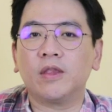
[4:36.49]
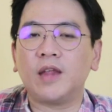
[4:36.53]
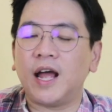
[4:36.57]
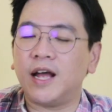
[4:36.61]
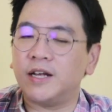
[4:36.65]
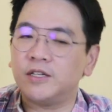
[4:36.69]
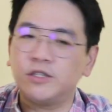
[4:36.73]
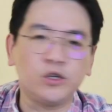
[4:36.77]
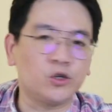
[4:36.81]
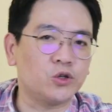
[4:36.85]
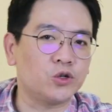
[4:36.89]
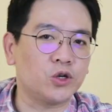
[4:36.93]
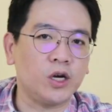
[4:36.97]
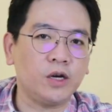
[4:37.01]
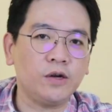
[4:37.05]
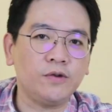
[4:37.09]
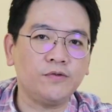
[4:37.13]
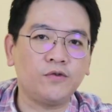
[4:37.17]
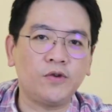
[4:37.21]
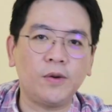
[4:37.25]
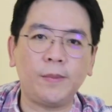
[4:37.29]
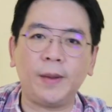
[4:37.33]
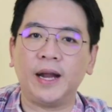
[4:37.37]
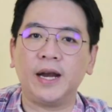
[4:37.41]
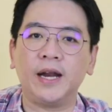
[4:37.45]
As usual,
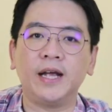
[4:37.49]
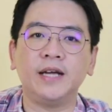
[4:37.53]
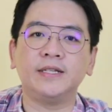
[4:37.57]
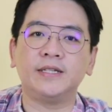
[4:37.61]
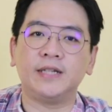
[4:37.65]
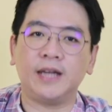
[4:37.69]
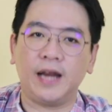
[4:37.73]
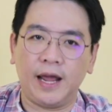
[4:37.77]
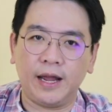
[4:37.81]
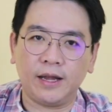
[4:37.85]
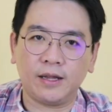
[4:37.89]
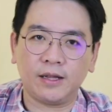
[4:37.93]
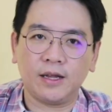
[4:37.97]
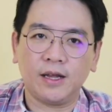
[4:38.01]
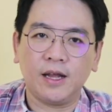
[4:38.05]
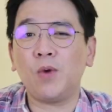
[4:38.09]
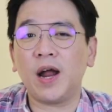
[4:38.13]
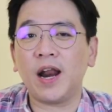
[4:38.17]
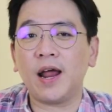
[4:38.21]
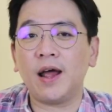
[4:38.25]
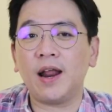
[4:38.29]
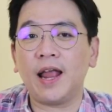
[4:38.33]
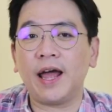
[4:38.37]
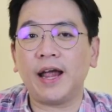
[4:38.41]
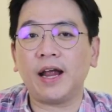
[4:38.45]
Foodpanda is late.
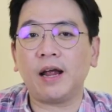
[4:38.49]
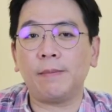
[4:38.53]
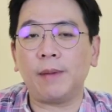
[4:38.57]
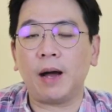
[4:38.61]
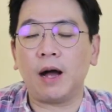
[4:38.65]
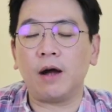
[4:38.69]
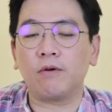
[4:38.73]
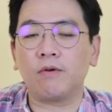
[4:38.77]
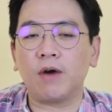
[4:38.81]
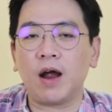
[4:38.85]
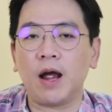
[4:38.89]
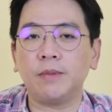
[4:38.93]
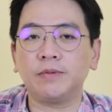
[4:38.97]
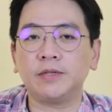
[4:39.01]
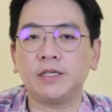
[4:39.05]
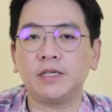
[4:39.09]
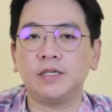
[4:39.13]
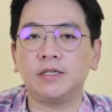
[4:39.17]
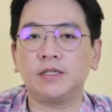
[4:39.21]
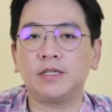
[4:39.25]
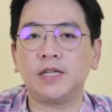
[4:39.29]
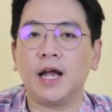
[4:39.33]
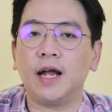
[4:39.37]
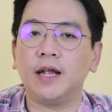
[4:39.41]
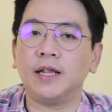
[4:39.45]
What I like about Grabs
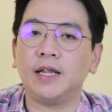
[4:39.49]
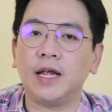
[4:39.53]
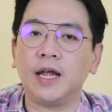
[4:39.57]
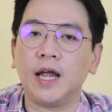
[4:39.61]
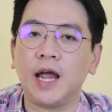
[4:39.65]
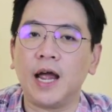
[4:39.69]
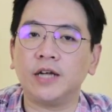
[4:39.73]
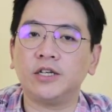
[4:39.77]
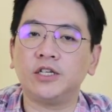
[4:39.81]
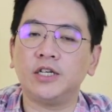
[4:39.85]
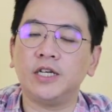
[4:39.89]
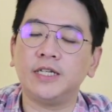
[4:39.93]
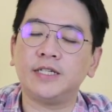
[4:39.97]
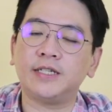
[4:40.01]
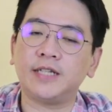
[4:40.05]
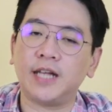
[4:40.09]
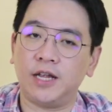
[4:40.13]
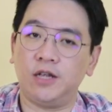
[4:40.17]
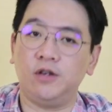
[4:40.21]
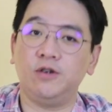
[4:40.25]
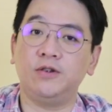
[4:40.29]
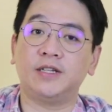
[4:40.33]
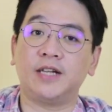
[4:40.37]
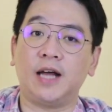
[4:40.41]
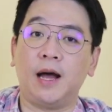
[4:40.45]
is that they actually
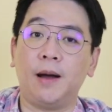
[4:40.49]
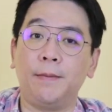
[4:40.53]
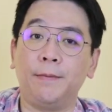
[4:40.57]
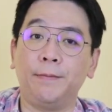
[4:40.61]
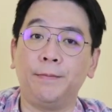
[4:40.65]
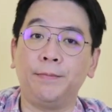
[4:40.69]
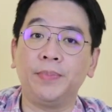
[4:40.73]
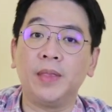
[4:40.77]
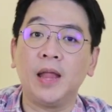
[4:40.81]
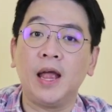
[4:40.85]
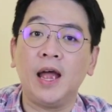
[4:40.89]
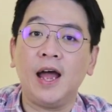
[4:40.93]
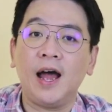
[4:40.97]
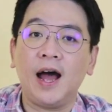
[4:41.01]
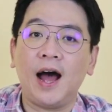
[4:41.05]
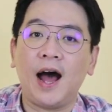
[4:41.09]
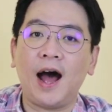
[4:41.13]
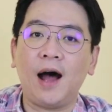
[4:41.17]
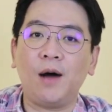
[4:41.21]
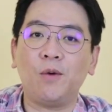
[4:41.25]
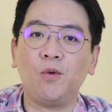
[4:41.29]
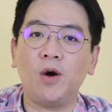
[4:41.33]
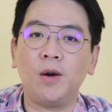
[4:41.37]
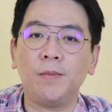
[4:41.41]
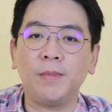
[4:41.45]
send you some
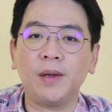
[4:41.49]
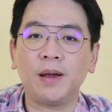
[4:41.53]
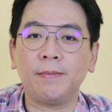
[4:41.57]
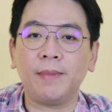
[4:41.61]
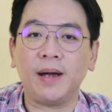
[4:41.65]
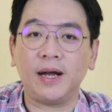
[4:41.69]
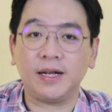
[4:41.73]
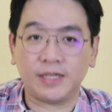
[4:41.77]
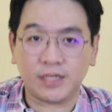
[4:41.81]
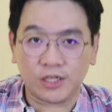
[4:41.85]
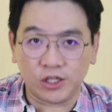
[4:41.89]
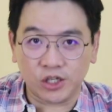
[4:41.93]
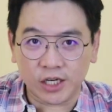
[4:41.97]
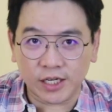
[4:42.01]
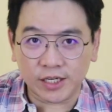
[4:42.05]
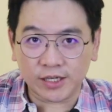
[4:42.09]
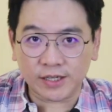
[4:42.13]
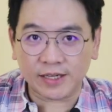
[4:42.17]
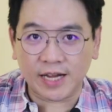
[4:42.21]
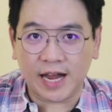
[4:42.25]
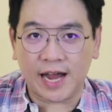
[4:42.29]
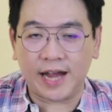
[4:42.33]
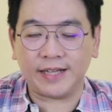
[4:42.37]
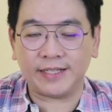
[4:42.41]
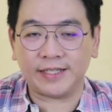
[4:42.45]
heartwarming
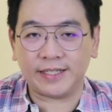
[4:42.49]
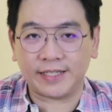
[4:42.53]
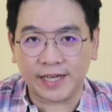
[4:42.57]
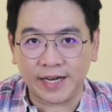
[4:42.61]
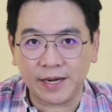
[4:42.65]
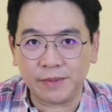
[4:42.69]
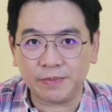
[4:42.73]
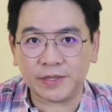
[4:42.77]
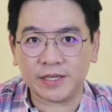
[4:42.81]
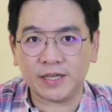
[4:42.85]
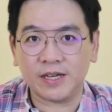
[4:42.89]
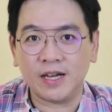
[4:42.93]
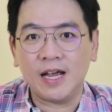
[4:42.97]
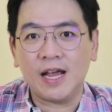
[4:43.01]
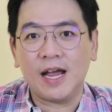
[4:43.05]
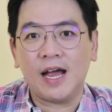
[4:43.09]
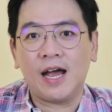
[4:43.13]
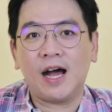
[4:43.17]
messages and tips.